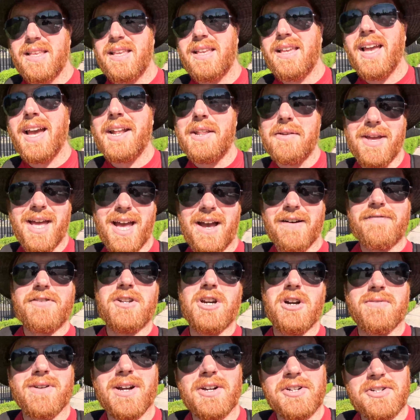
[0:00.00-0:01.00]
and you have
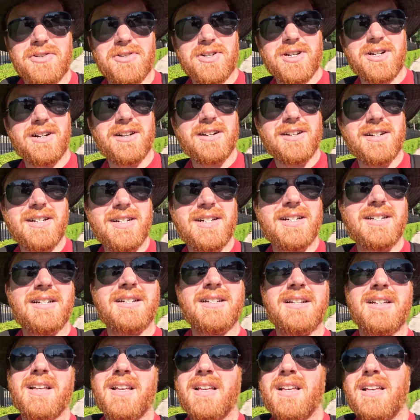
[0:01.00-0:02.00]
no rental car,
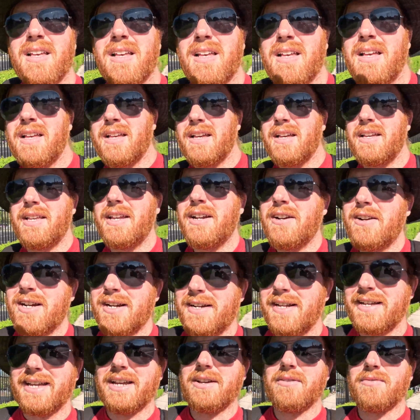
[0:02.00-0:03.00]
you're
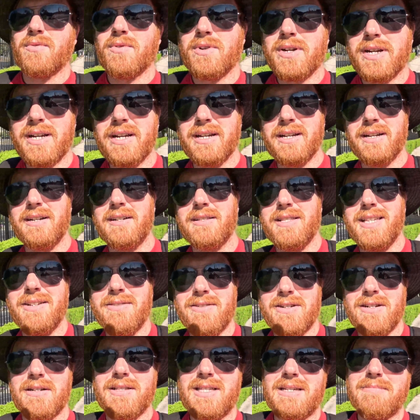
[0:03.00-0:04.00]
going to get really,
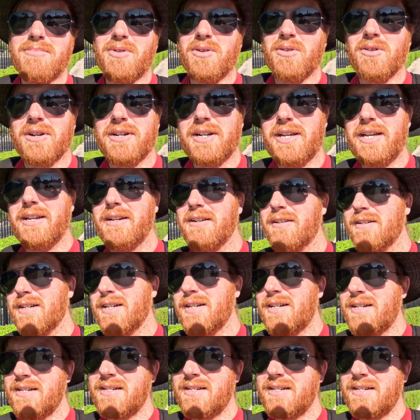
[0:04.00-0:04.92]
really bored here.